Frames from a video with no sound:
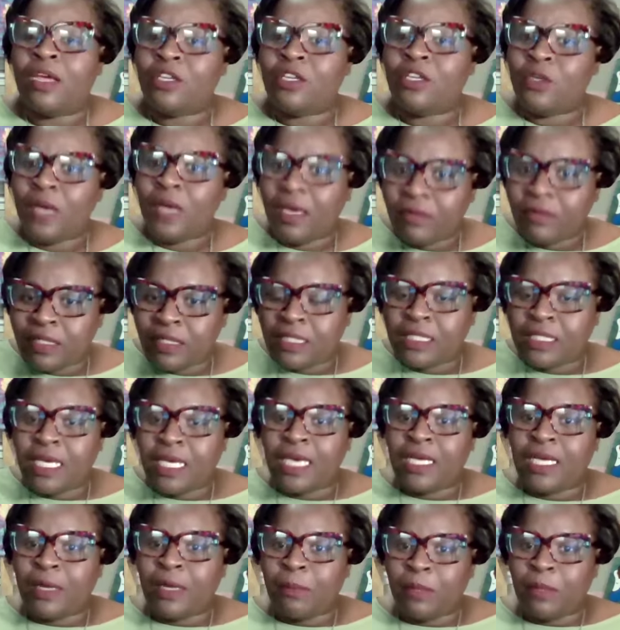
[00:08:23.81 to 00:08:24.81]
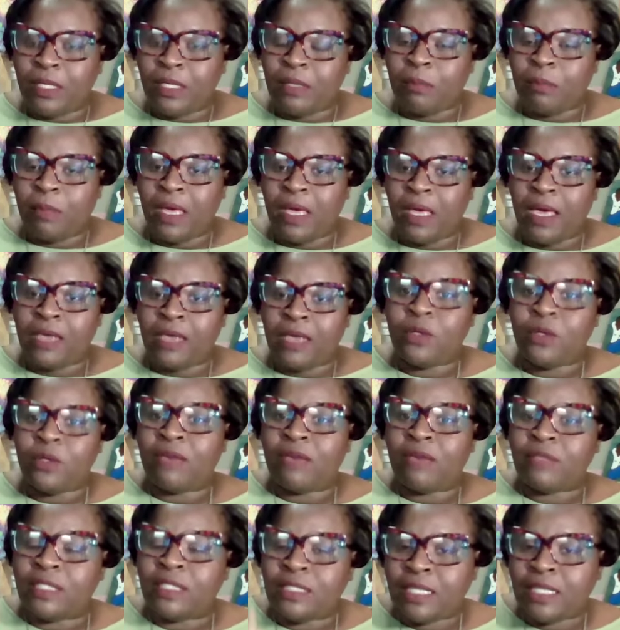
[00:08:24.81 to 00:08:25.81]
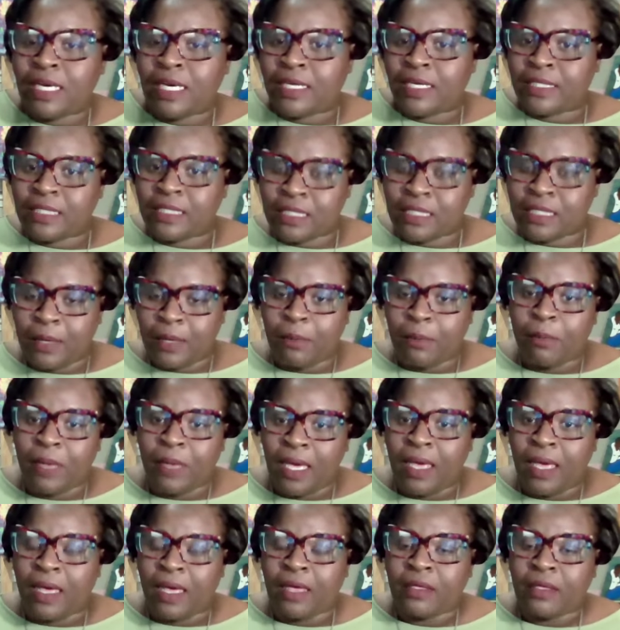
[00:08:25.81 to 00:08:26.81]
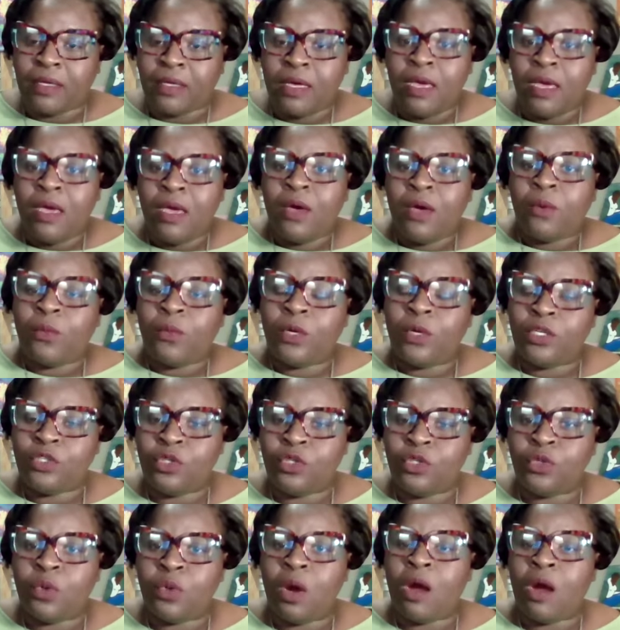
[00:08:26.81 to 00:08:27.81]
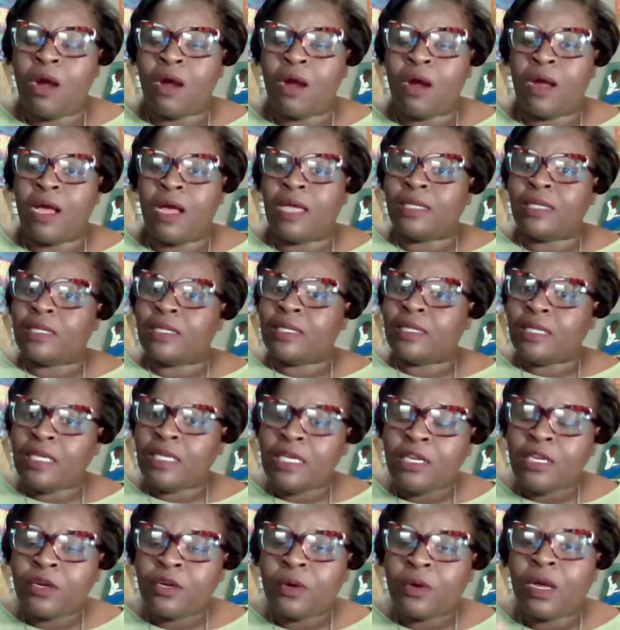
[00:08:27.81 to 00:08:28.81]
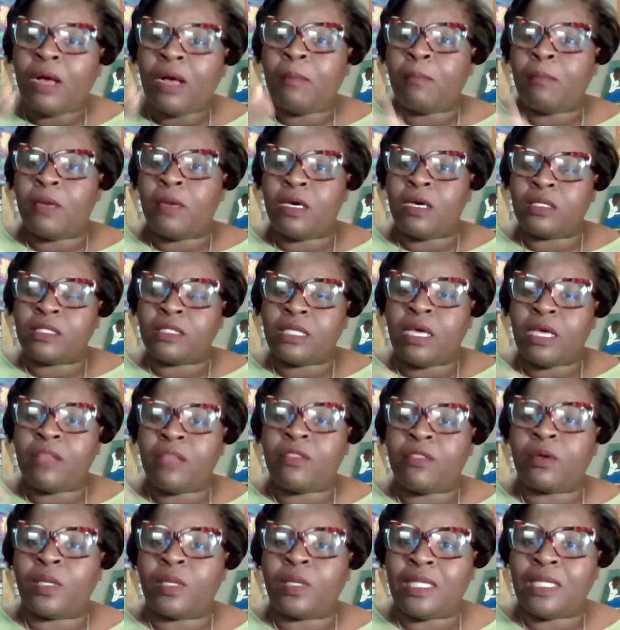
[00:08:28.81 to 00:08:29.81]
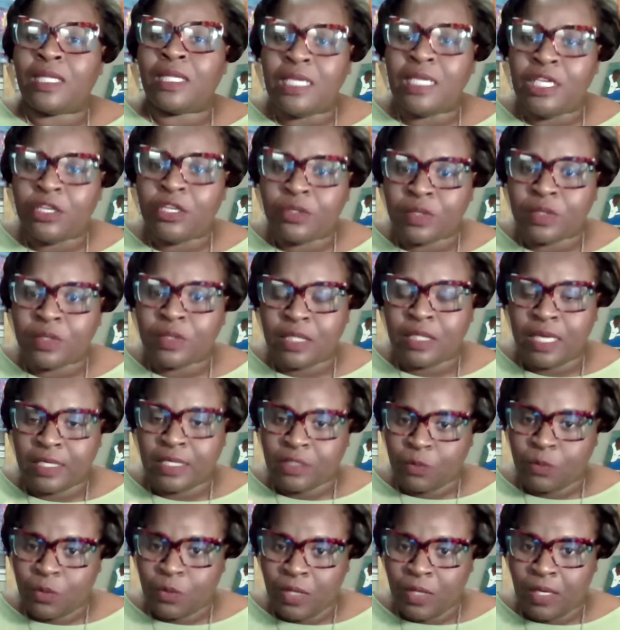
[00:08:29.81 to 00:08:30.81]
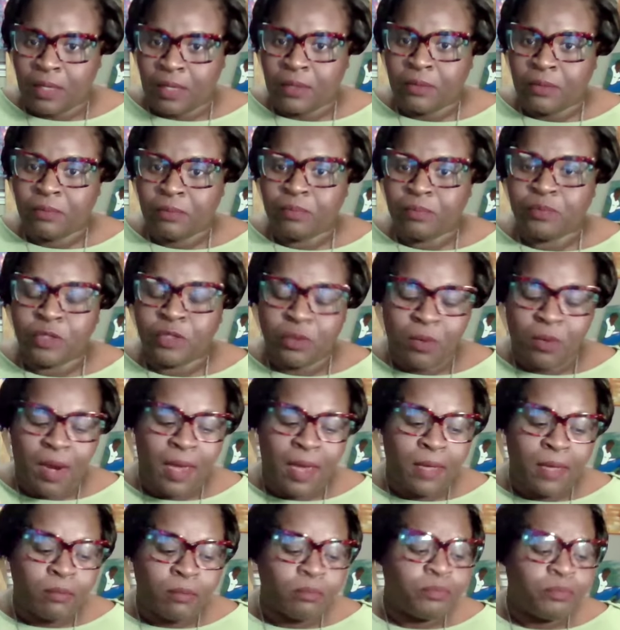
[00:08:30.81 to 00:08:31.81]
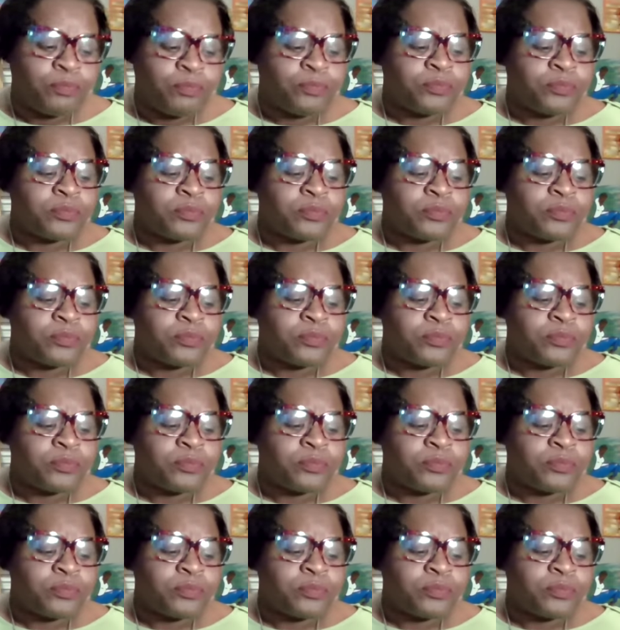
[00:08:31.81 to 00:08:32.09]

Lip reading: You have to take a beat back. You have to take a step back when you are a leader amongst other leaders as well, right?